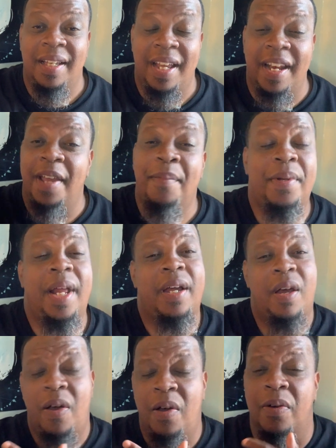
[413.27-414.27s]
And they'd be like,
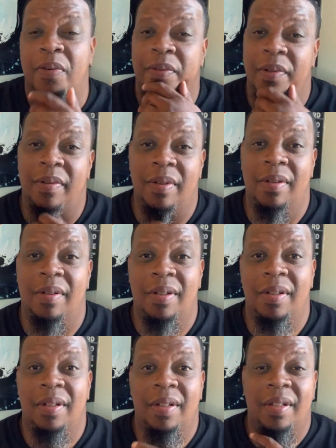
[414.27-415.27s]
oh,
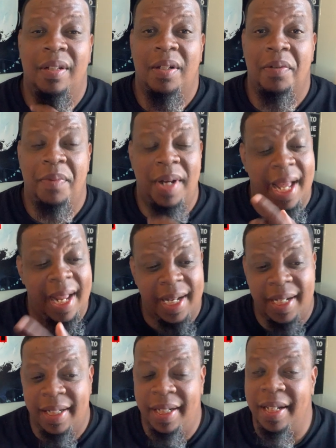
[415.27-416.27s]
well, I
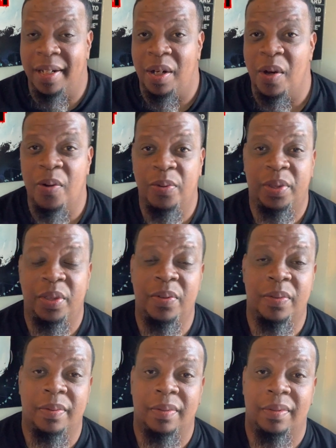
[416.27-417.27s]
need to get a goal
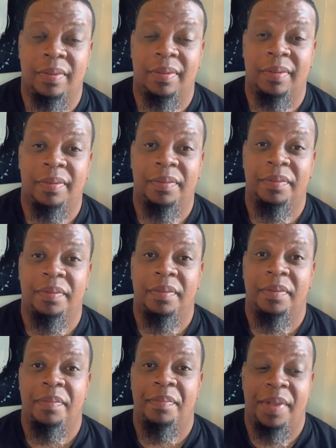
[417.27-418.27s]
too,
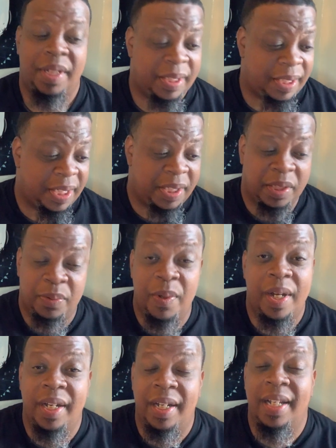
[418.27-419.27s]
because this is
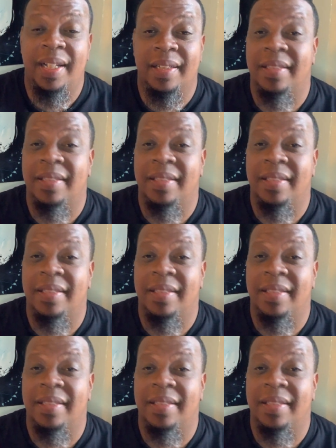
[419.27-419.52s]
what it is.